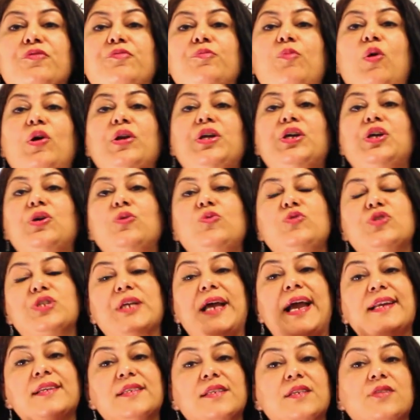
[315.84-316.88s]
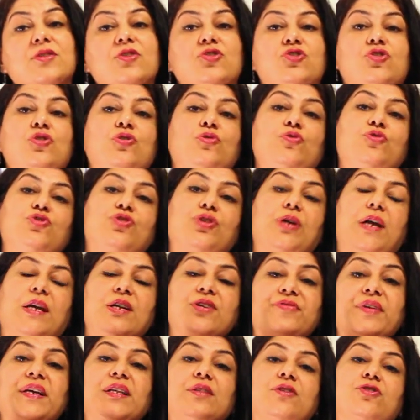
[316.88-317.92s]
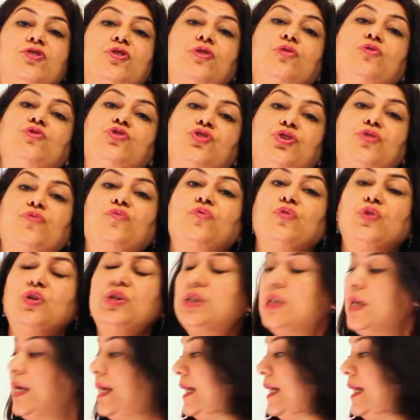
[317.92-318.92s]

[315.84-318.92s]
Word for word: of molecules entering the solution would